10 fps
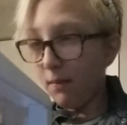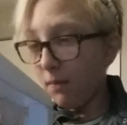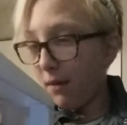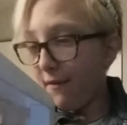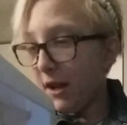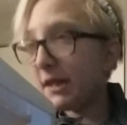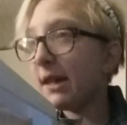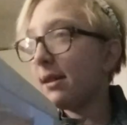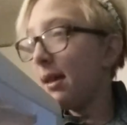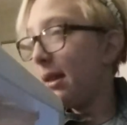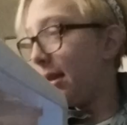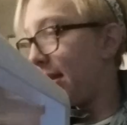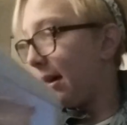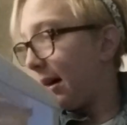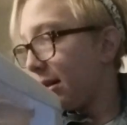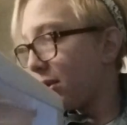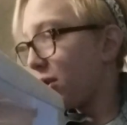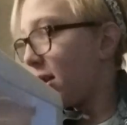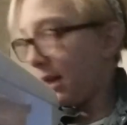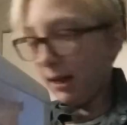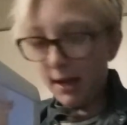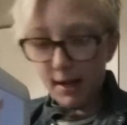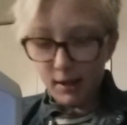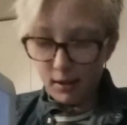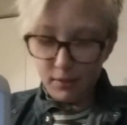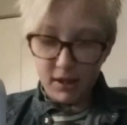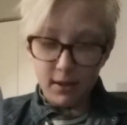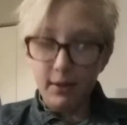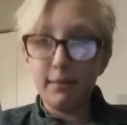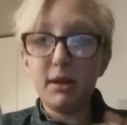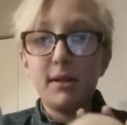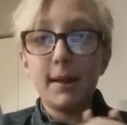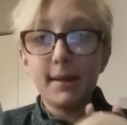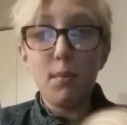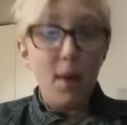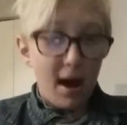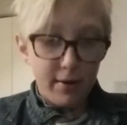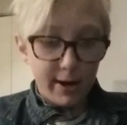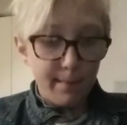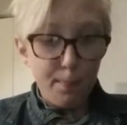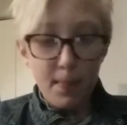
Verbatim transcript: My face isn't that dry today, so I'm just going to be using some powder.